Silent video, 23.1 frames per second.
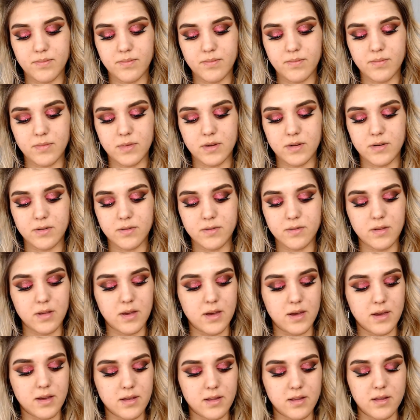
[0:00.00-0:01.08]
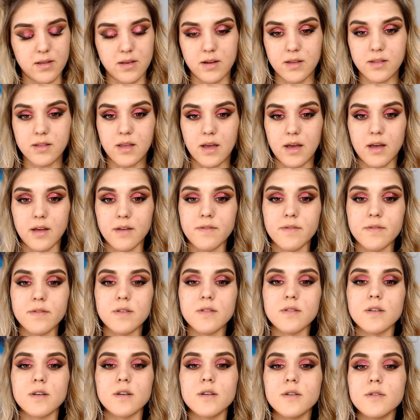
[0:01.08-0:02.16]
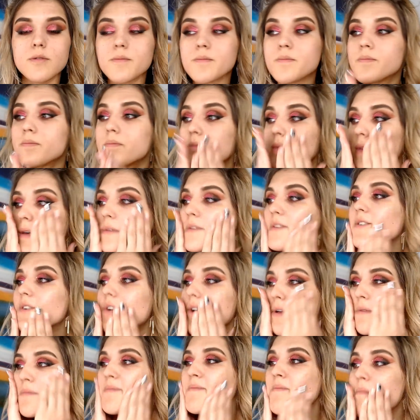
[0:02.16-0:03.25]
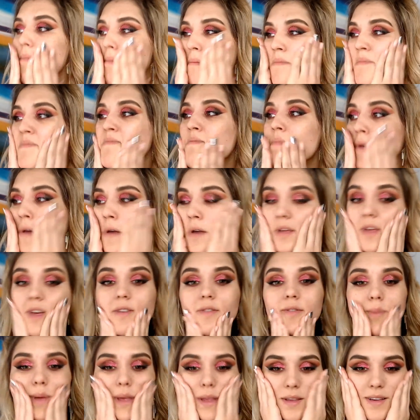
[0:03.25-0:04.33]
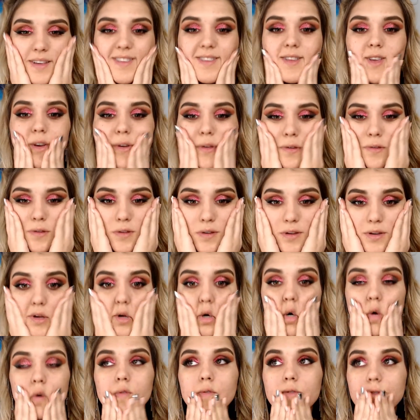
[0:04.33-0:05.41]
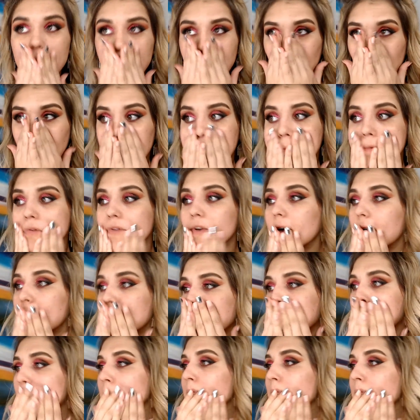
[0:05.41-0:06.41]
There's like none left, so that's good. Gives me an excuse to go to Ulta.